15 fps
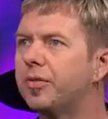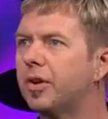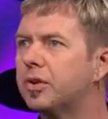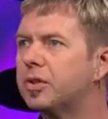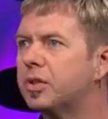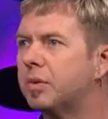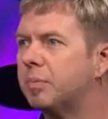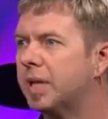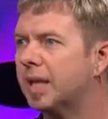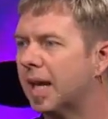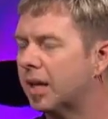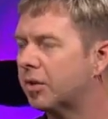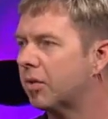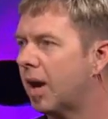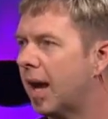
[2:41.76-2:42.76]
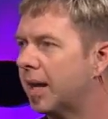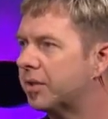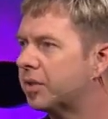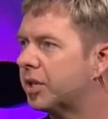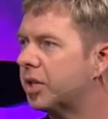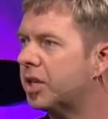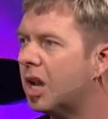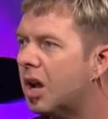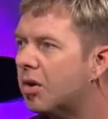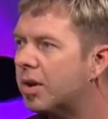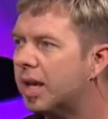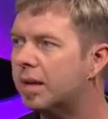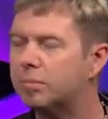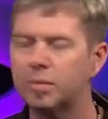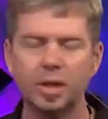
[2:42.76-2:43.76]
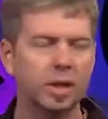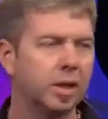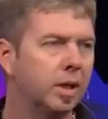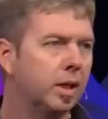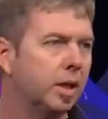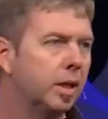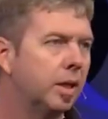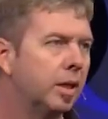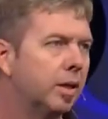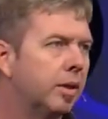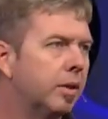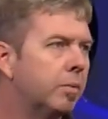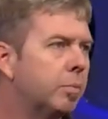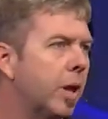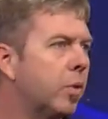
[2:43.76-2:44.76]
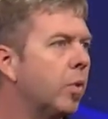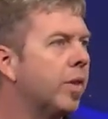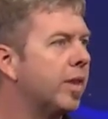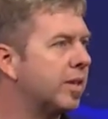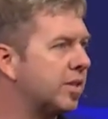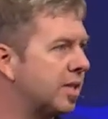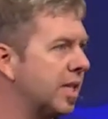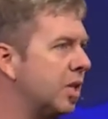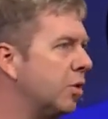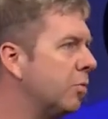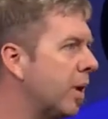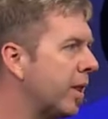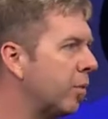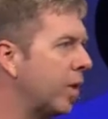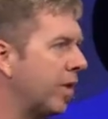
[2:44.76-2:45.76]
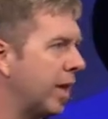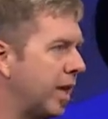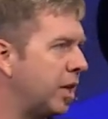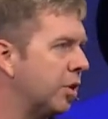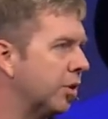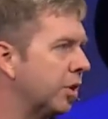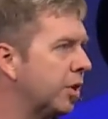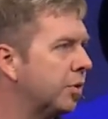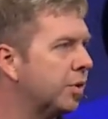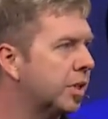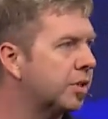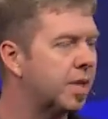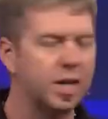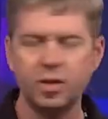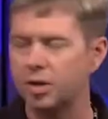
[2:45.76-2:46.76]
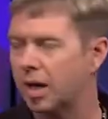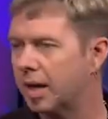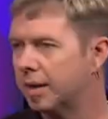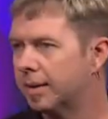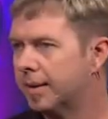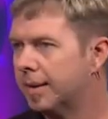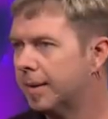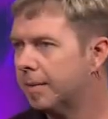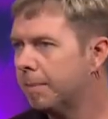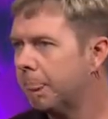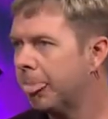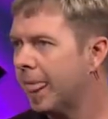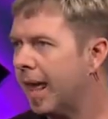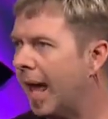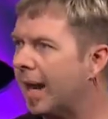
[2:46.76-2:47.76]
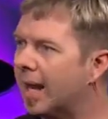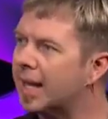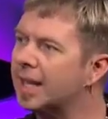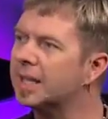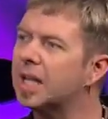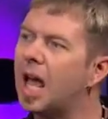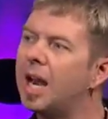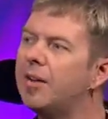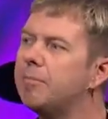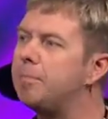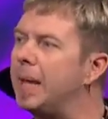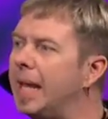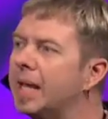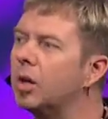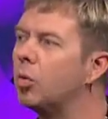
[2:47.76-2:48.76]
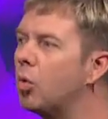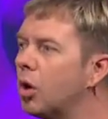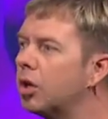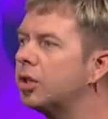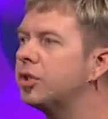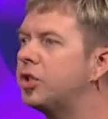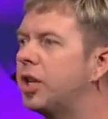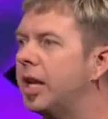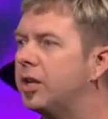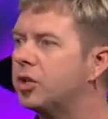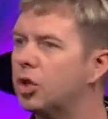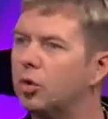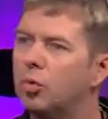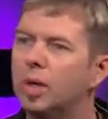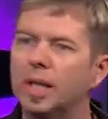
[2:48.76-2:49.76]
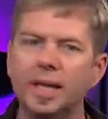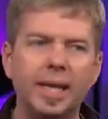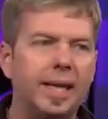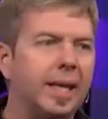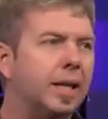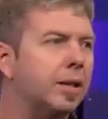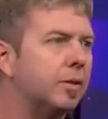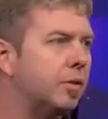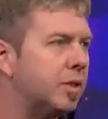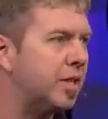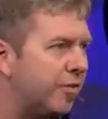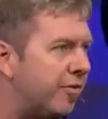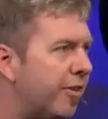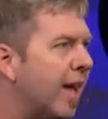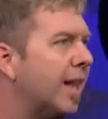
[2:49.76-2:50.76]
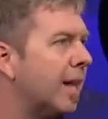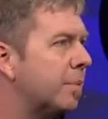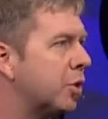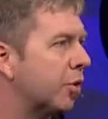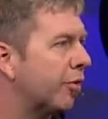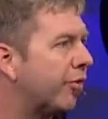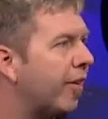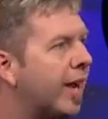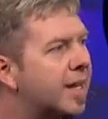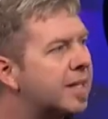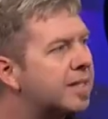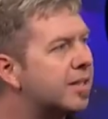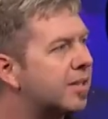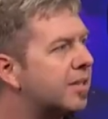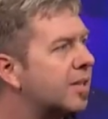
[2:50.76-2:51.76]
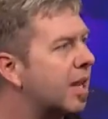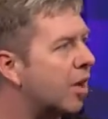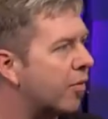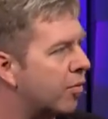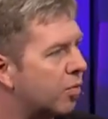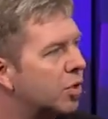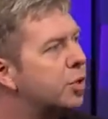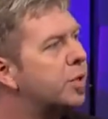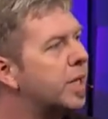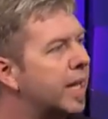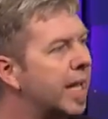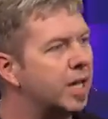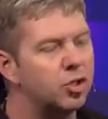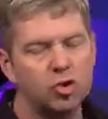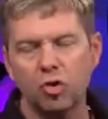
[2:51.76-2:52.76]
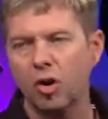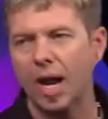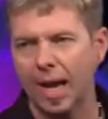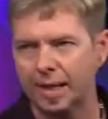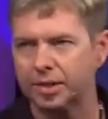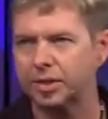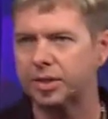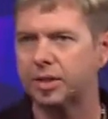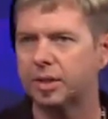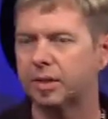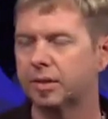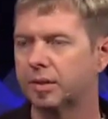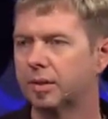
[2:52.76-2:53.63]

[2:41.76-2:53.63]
folks to be like Christ, to know Him by the way they see you, by the way they hear you, etc. And, and a lot of being a world changer really develops or finds itself rooted in trust.